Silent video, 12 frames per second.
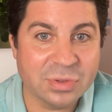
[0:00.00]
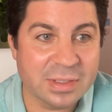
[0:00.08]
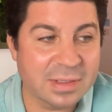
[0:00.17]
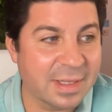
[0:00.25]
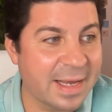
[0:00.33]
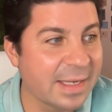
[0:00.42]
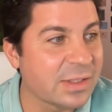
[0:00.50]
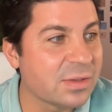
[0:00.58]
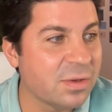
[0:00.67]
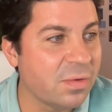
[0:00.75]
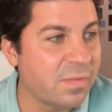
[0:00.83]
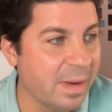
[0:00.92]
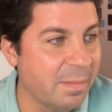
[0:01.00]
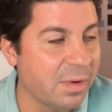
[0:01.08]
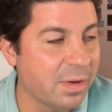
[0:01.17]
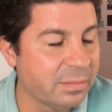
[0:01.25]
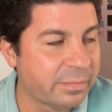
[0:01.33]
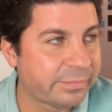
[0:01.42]
since last
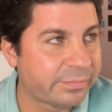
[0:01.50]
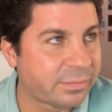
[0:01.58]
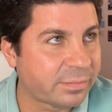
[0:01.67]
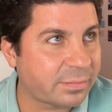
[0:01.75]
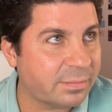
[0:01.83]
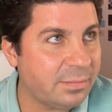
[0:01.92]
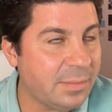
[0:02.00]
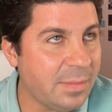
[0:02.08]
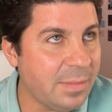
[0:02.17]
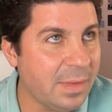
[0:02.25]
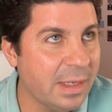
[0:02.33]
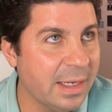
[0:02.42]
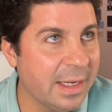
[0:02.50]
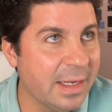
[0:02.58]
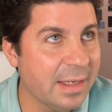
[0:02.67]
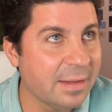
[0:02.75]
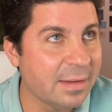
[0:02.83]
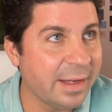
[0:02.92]
November,
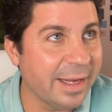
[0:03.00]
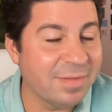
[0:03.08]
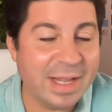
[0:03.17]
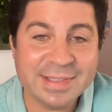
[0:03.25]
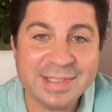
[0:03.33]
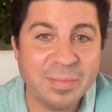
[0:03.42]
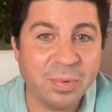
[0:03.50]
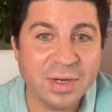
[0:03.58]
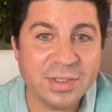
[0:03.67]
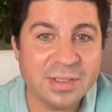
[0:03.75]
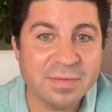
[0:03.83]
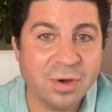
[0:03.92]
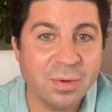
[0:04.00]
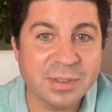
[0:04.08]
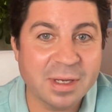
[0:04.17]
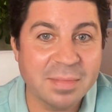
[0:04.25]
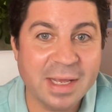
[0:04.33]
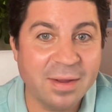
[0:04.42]
and they have not seen prices of
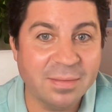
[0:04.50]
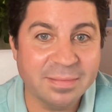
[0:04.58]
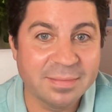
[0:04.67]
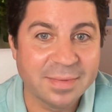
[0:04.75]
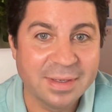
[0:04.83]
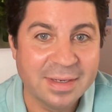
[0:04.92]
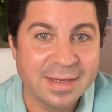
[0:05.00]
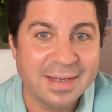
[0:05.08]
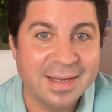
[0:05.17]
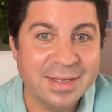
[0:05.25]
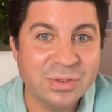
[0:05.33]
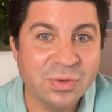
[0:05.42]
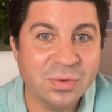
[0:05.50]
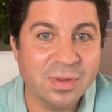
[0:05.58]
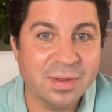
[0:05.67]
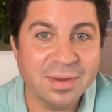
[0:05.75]
homes come down. And so the